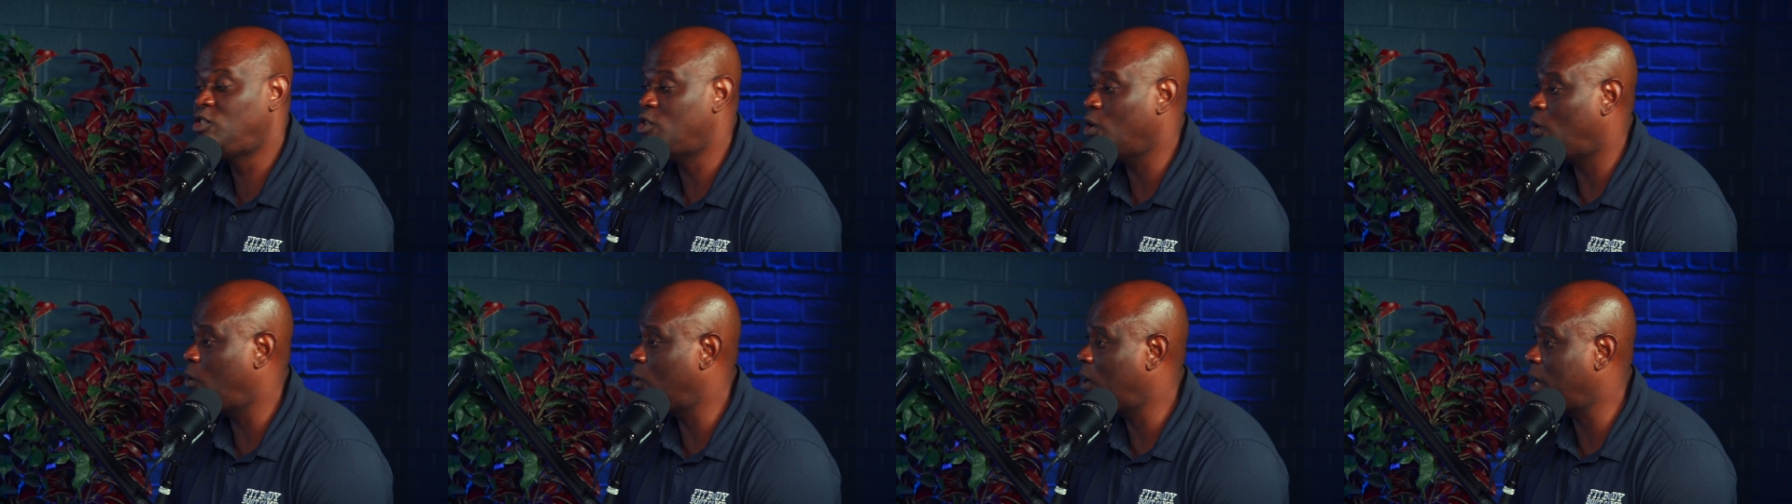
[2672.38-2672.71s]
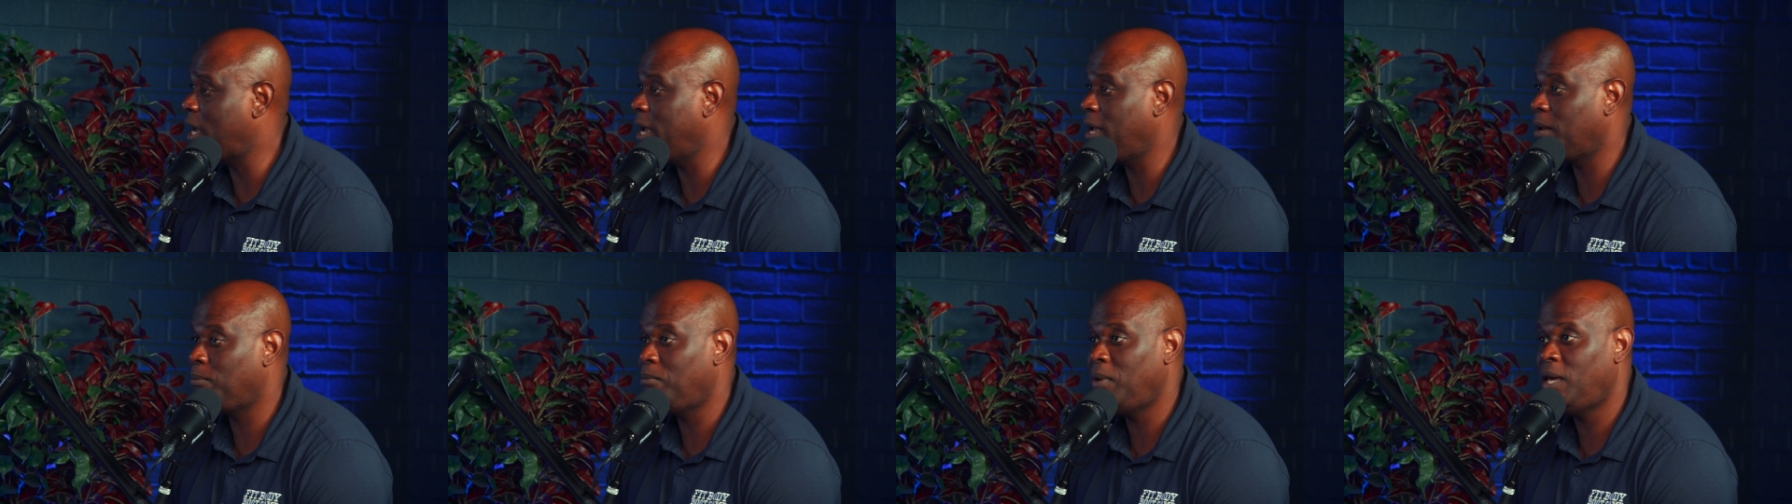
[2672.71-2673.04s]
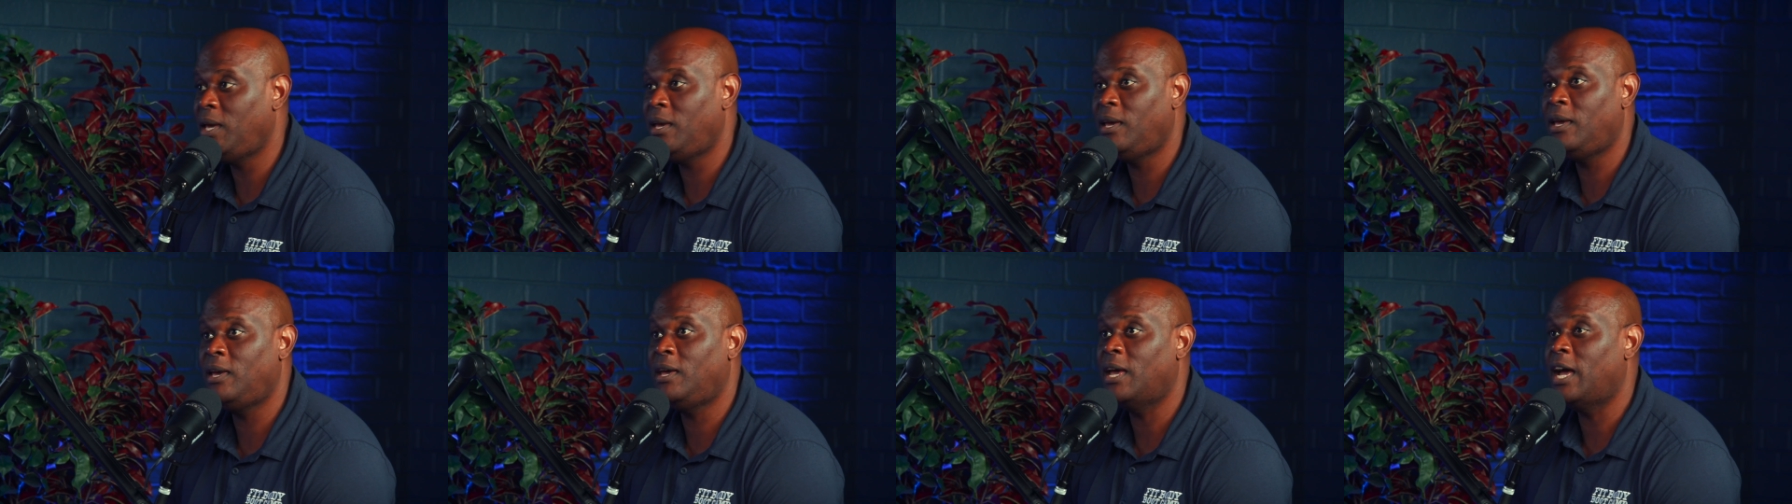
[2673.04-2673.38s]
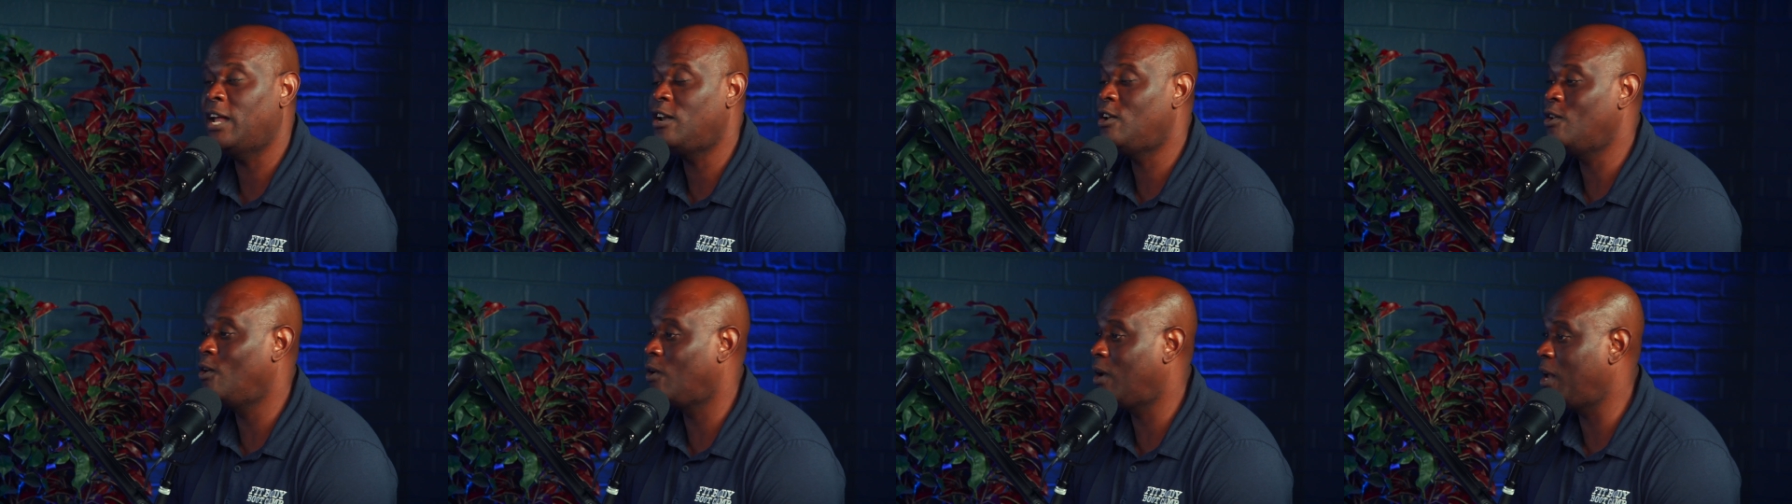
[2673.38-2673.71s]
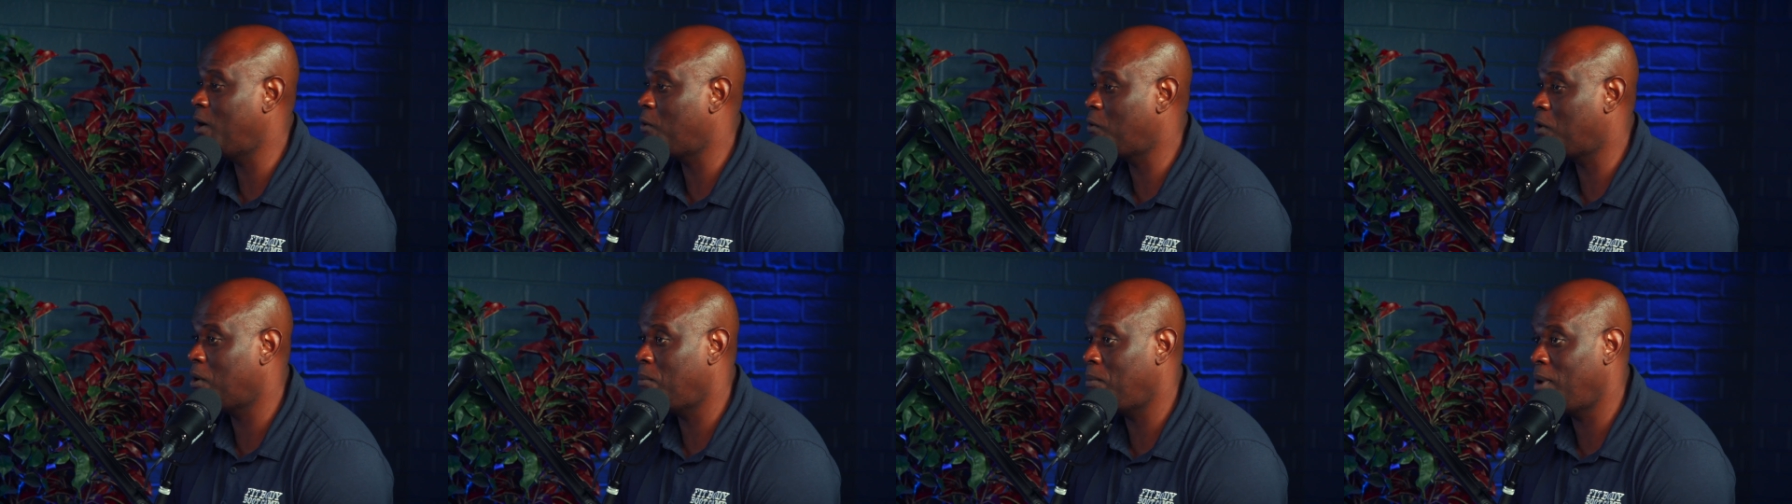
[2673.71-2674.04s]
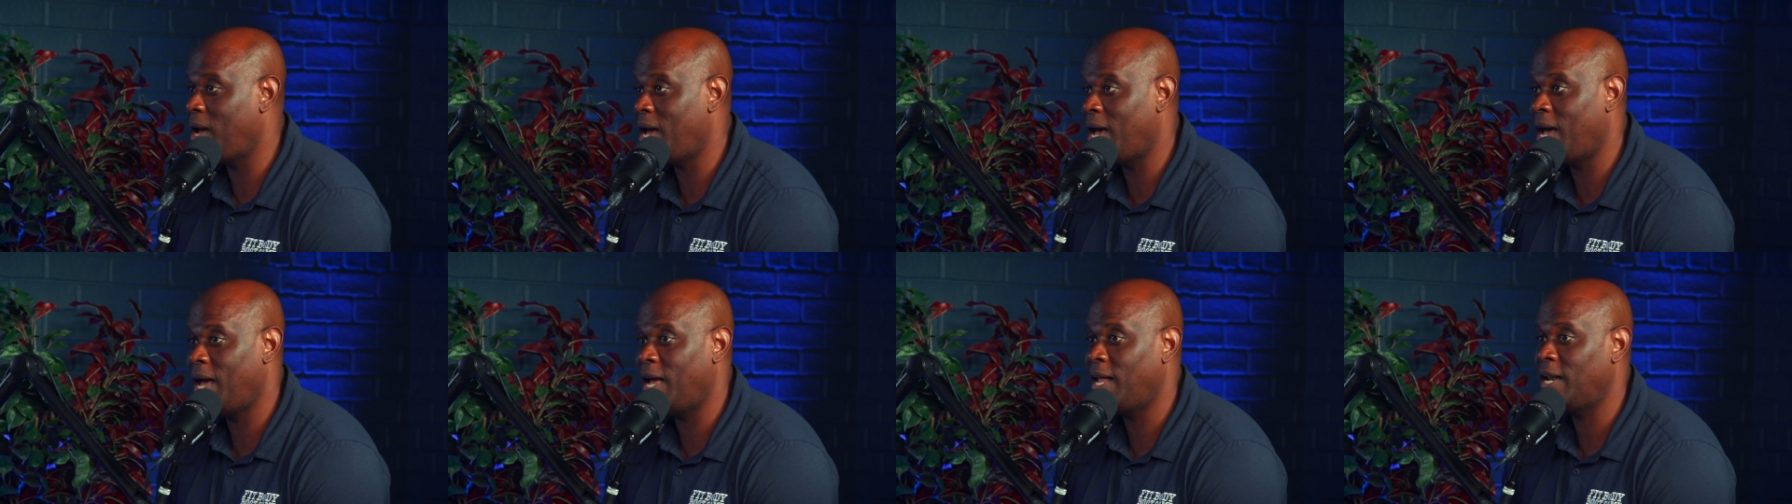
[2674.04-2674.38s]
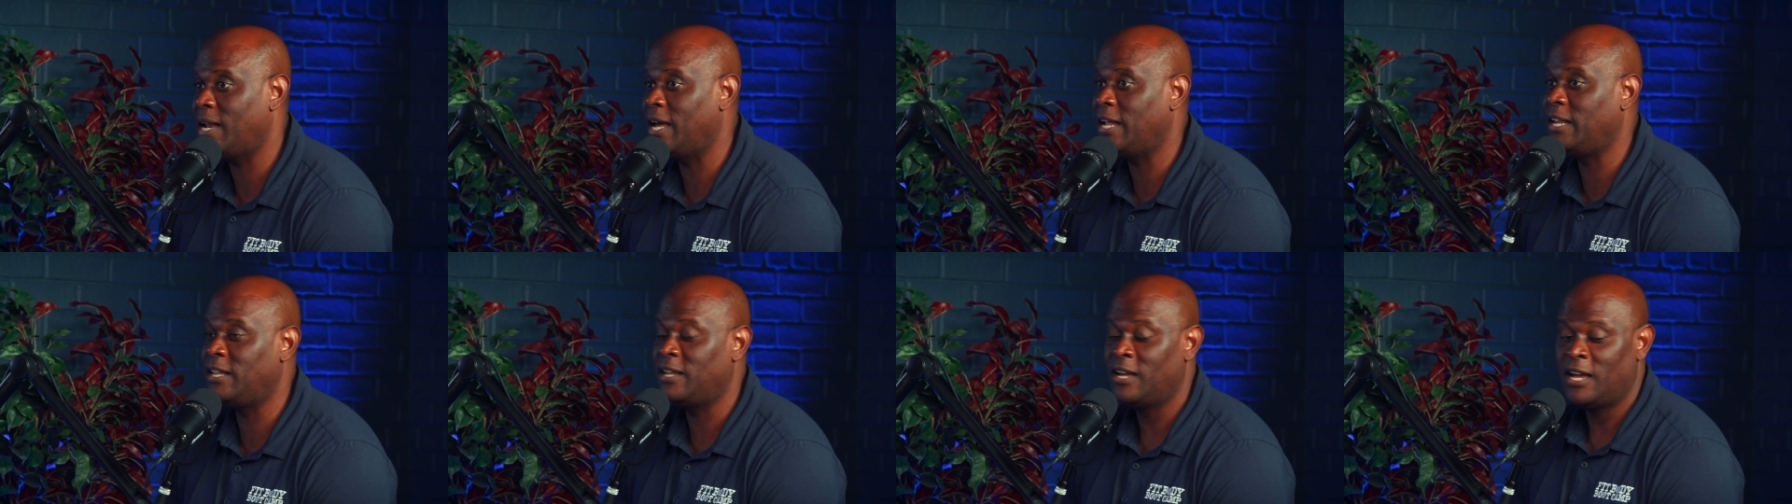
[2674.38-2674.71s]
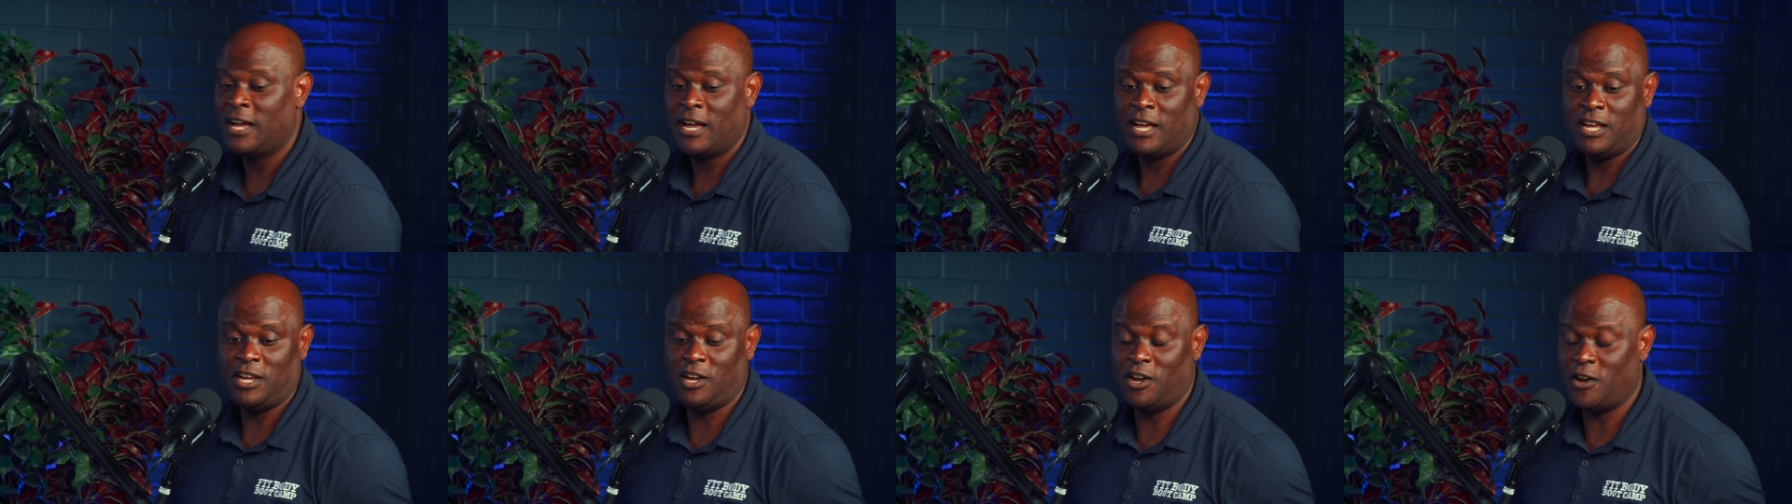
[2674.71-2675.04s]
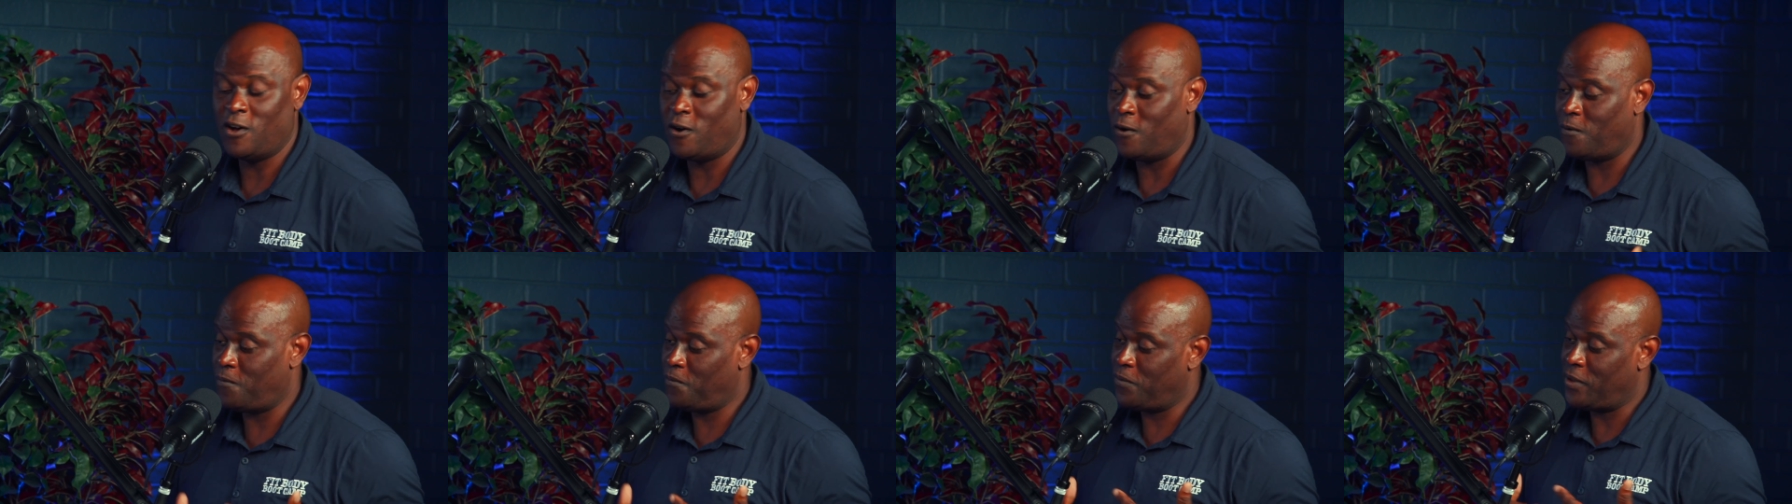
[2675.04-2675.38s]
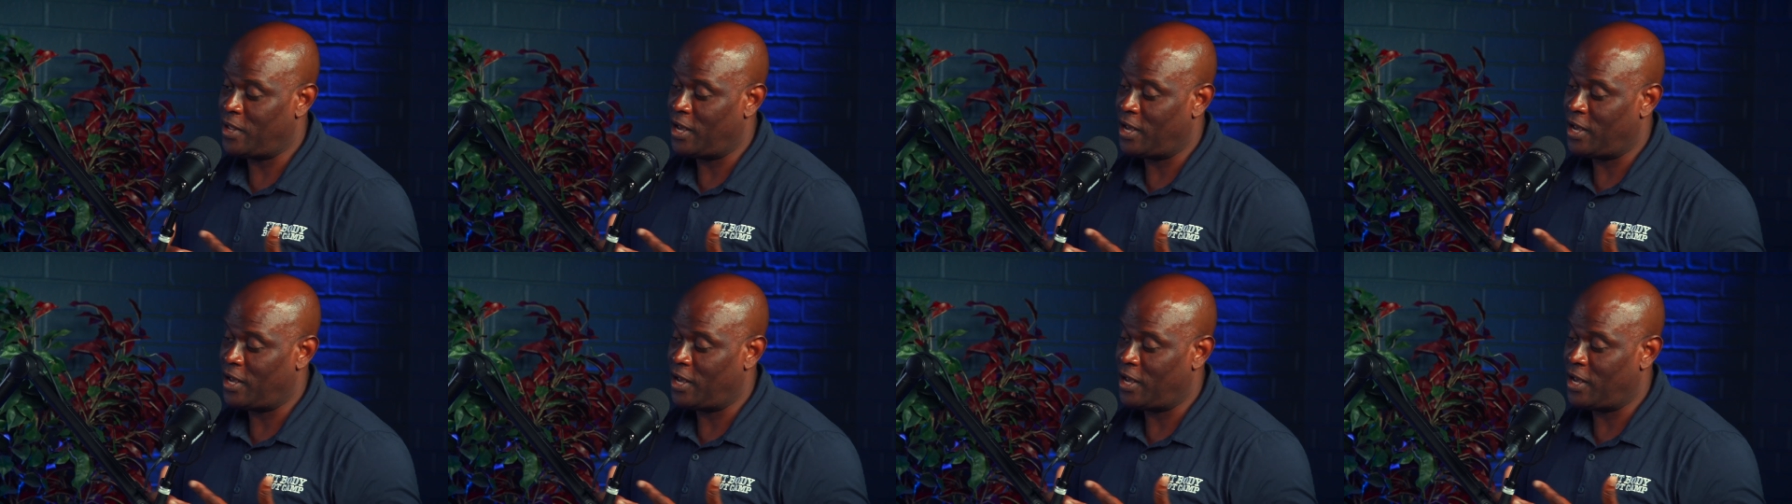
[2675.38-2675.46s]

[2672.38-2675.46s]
don't like me. I don't like where I'm at. I, you know,